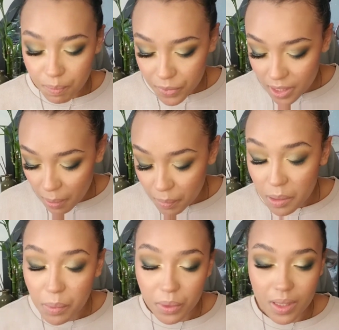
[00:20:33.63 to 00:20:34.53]
some
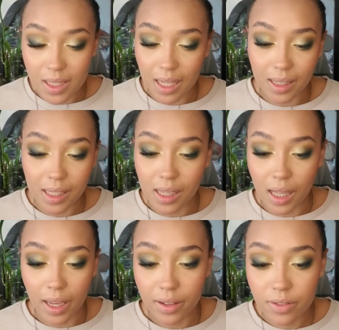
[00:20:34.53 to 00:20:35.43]
people's daily
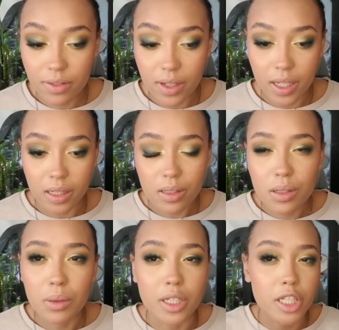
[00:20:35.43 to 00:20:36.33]
life
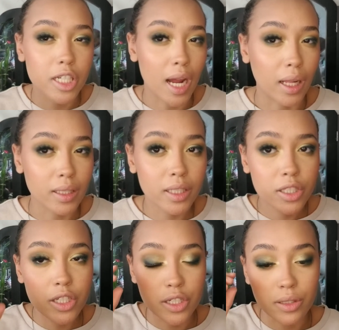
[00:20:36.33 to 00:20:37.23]
into a
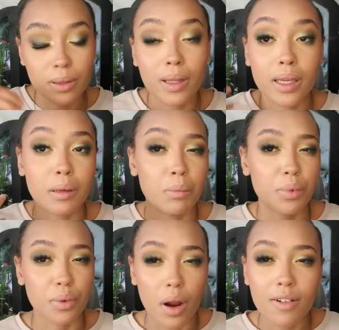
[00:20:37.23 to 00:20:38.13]
challenge just so they can
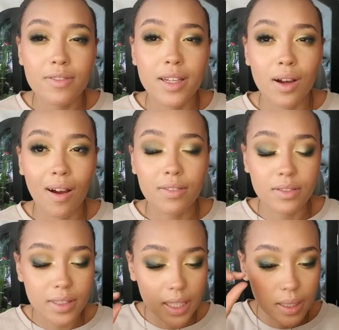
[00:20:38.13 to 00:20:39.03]
profit off of
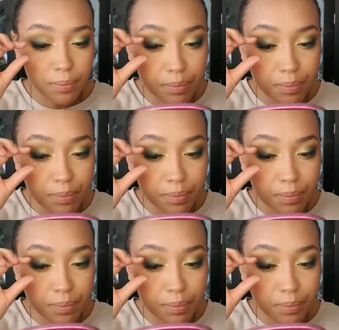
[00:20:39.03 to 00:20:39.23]
it,